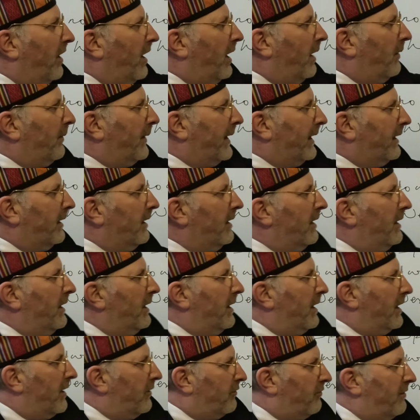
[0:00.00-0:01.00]
Darwin
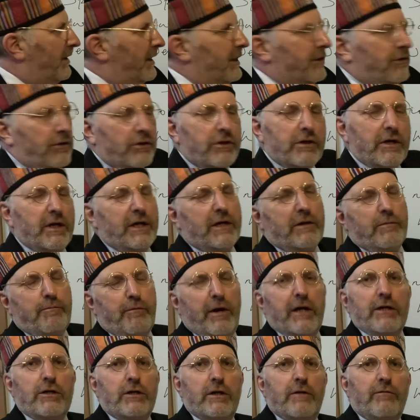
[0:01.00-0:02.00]
is really just an
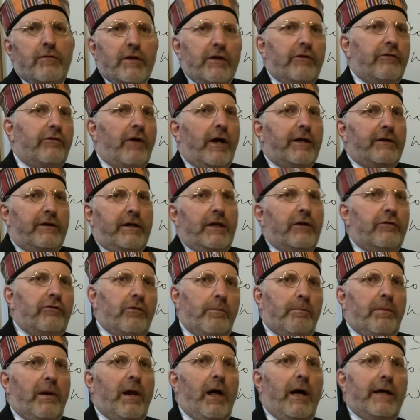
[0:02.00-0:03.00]
expression of these ideas
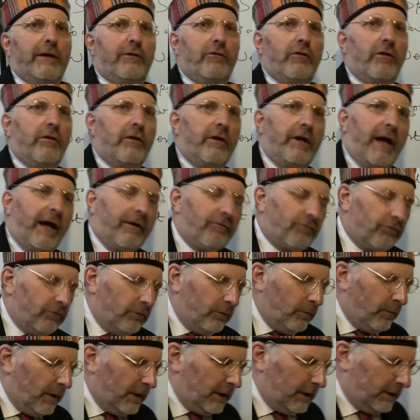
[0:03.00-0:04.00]
applied to the
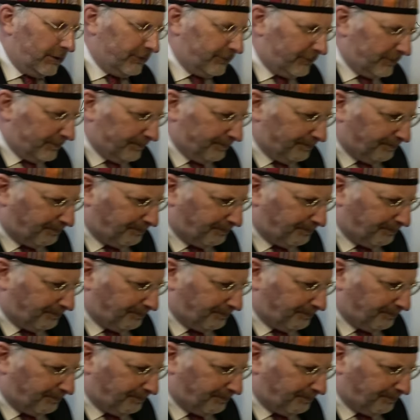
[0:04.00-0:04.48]
natural world.